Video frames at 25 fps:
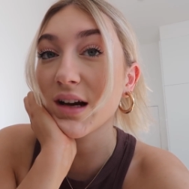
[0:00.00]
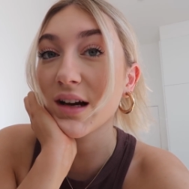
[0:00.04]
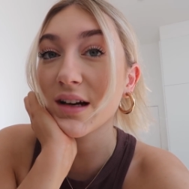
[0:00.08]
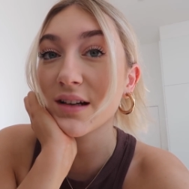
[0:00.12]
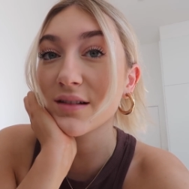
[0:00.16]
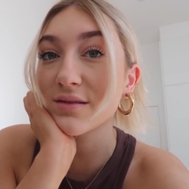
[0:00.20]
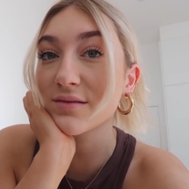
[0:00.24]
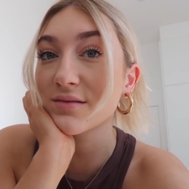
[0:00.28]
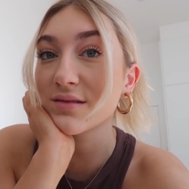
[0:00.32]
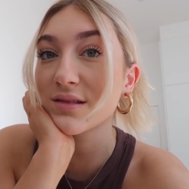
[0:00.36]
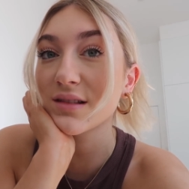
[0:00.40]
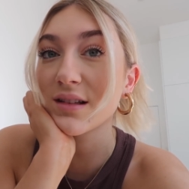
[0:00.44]

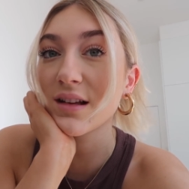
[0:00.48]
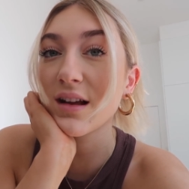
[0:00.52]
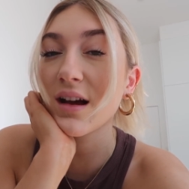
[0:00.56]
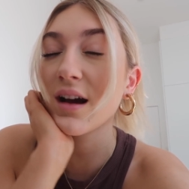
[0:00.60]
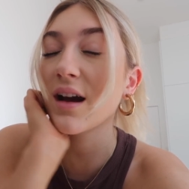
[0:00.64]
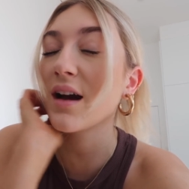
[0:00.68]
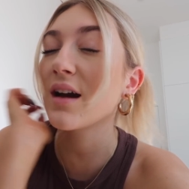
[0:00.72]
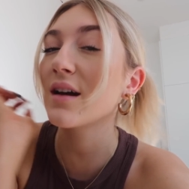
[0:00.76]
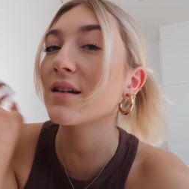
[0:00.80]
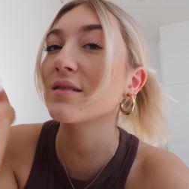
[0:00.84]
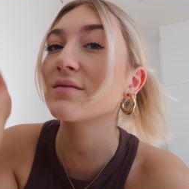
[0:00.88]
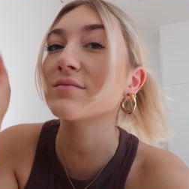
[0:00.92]
I,
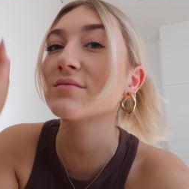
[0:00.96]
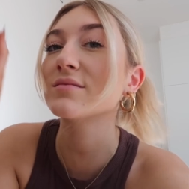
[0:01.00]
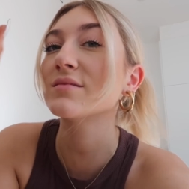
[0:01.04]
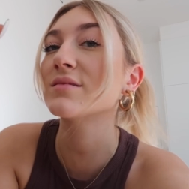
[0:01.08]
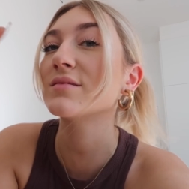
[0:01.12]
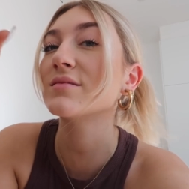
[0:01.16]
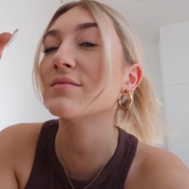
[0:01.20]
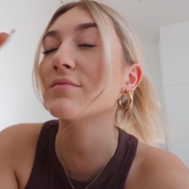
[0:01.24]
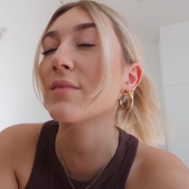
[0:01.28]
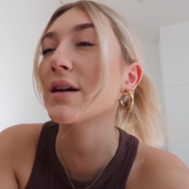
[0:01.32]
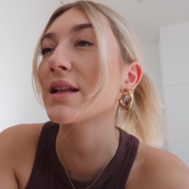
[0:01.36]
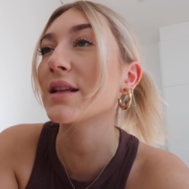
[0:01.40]

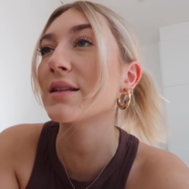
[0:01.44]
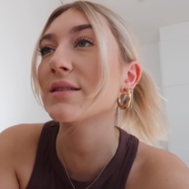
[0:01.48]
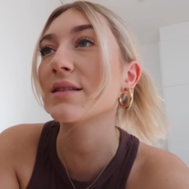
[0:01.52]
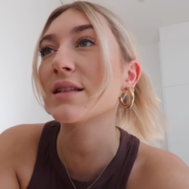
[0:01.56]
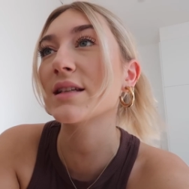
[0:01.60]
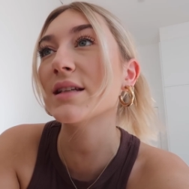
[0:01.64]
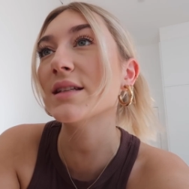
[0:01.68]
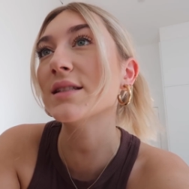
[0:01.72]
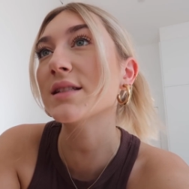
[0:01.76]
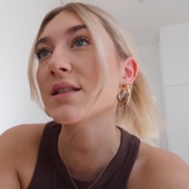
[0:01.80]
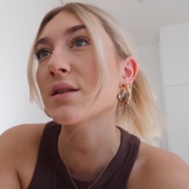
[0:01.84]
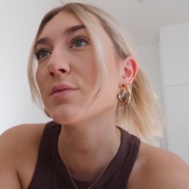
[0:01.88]
my,
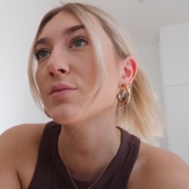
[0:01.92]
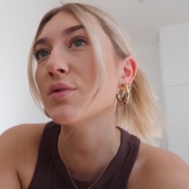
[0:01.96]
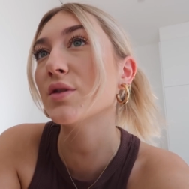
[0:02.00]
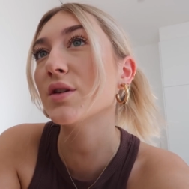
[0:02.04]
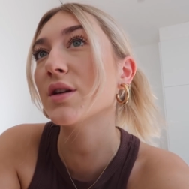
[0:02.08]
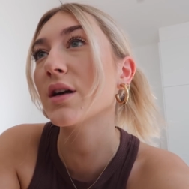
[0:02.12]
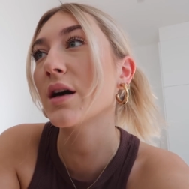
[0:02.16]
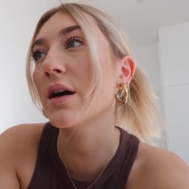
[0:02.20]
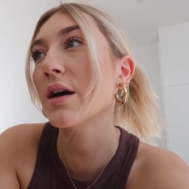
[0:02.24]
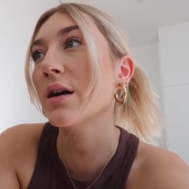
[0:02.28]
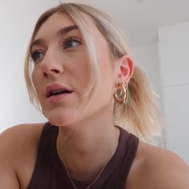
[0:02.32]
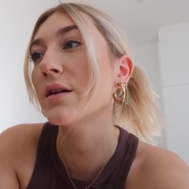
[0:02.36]
this
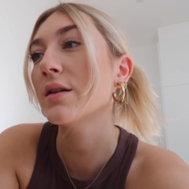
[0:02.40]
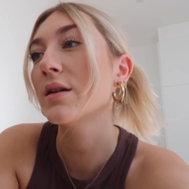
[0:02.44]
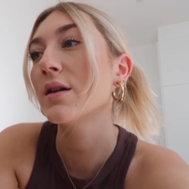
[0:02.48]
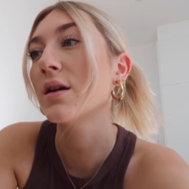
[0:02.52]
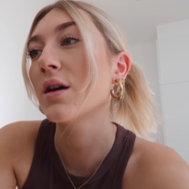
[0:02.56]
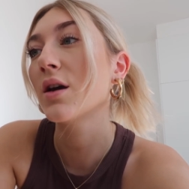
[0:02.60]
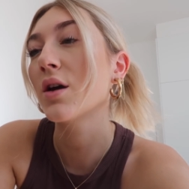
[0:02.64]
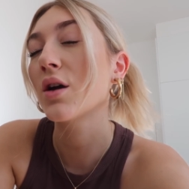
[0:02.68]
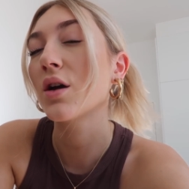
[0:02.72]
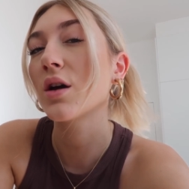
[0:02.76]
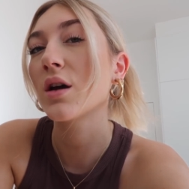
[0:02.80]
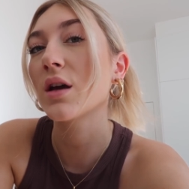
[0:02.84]
computer
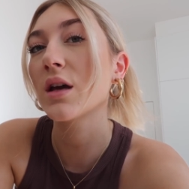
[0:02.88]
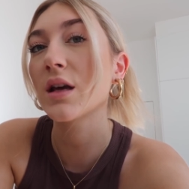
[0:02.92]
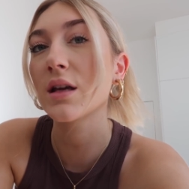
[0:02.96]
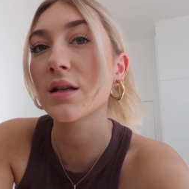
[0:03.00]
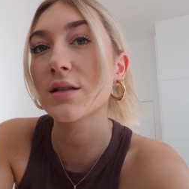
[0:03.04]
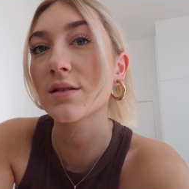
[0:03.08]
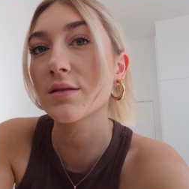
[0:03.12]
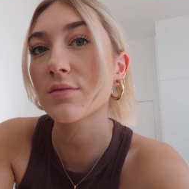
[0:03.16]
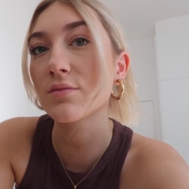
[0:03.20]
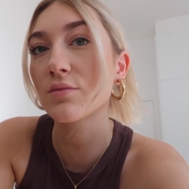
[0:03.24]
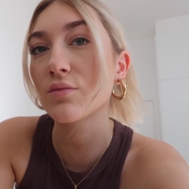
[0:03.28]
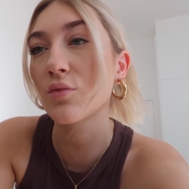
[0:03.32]

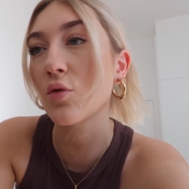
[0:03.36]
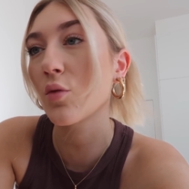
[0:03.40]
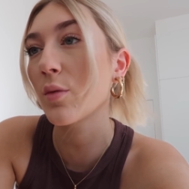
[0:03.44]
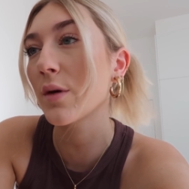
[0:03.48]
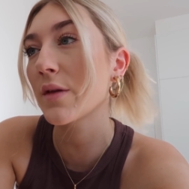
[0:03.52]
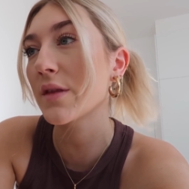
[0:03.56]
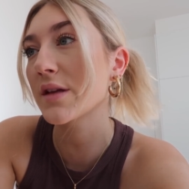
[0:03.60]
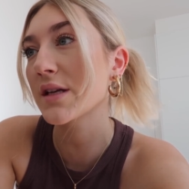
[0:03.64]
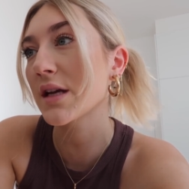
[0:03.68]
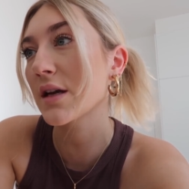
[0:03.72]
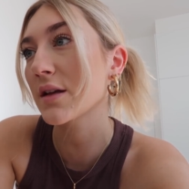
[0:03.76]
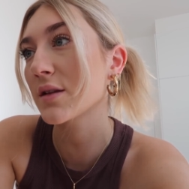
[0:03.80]
is, will
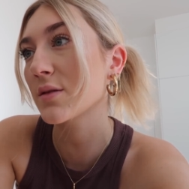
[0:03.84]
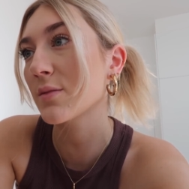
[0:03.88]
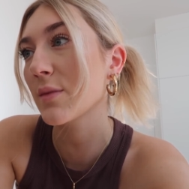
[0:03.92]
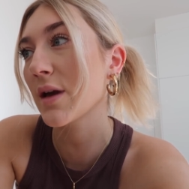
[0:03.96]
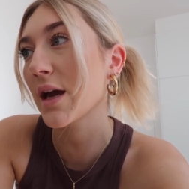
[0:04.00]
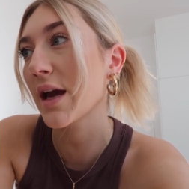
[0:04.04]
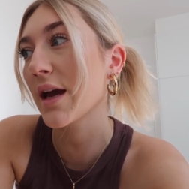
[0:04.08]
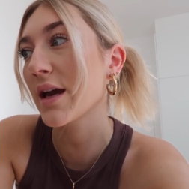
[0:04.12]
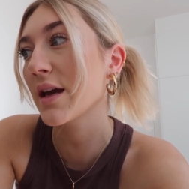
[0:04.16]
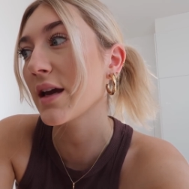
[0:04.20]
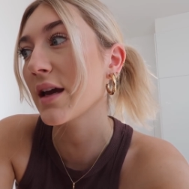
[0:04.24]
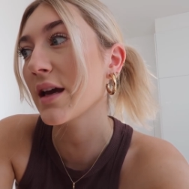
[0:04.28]
be the death of
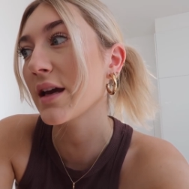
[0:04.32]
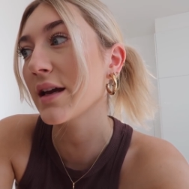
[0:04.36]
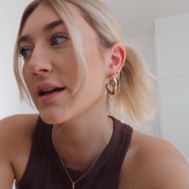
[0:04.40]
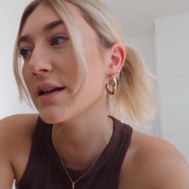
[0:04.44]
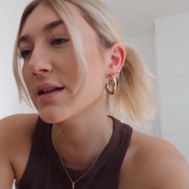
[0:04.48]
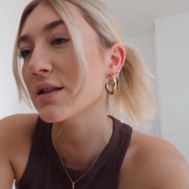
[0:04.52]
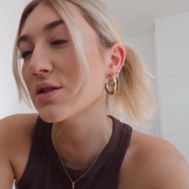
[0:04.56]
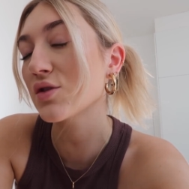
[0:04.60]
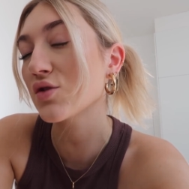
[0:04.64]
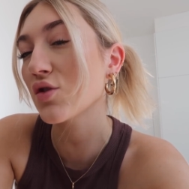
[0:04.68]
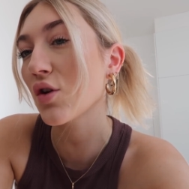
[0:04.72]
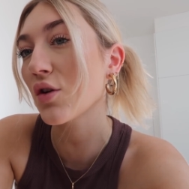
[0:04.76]
me.
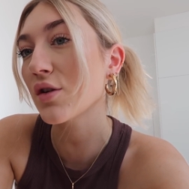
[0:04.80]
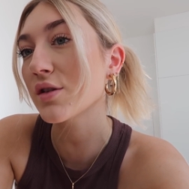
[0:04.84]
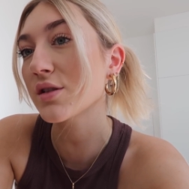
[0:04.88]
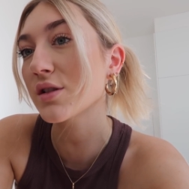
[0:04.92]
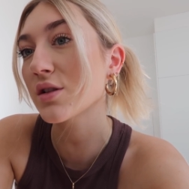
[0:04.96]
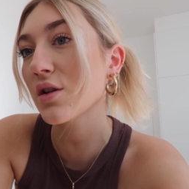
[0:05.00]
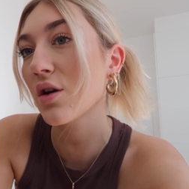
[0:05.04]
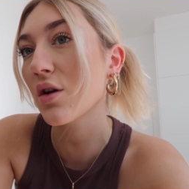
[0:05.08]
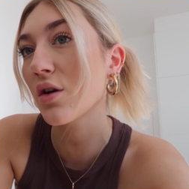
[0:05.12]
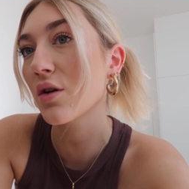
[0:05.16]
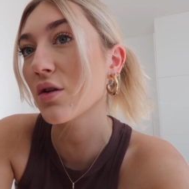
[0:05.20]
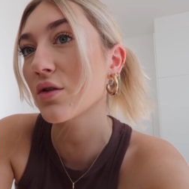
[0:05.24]
It is so
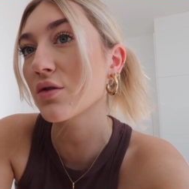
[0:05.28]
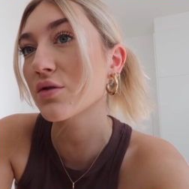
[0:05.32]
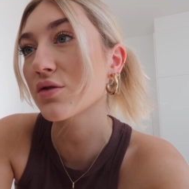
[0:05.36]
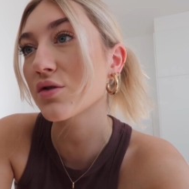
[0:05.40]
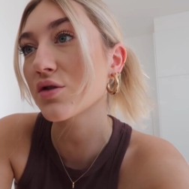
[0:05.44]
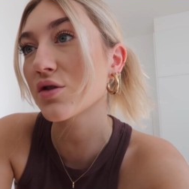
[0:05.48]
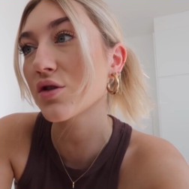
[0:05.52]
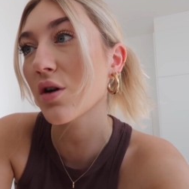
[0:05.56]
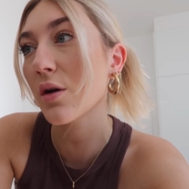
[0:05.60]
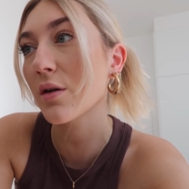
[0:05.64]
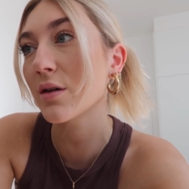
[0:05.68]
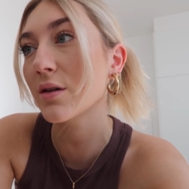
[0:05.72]

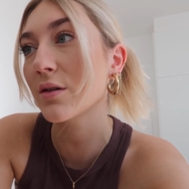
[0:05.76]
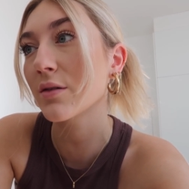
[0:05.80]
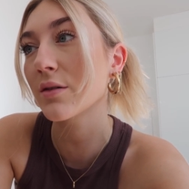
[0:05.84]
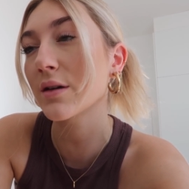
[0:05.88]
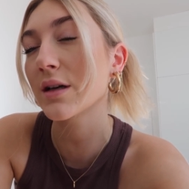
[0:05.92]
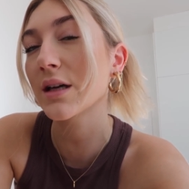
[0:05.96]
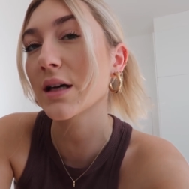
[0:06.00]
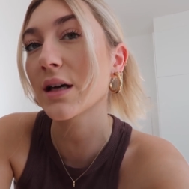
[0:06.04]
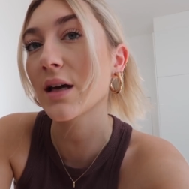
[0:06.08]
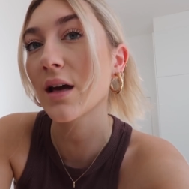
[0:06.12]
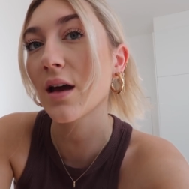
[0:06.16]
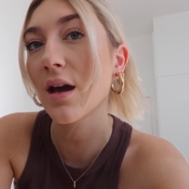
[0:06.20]
slow, so
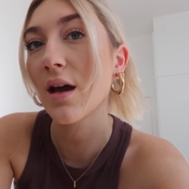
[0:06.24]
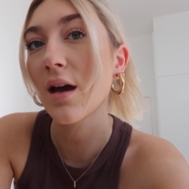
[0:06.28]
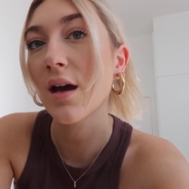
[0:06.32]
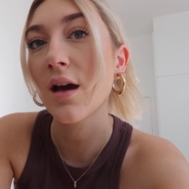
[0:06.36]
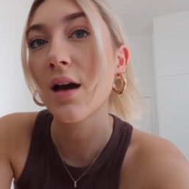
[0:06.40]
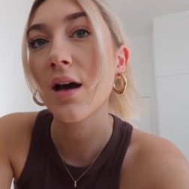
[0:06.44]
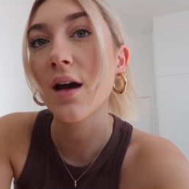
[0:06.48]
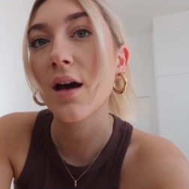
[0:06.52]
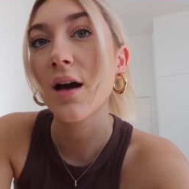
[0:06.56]
annoying.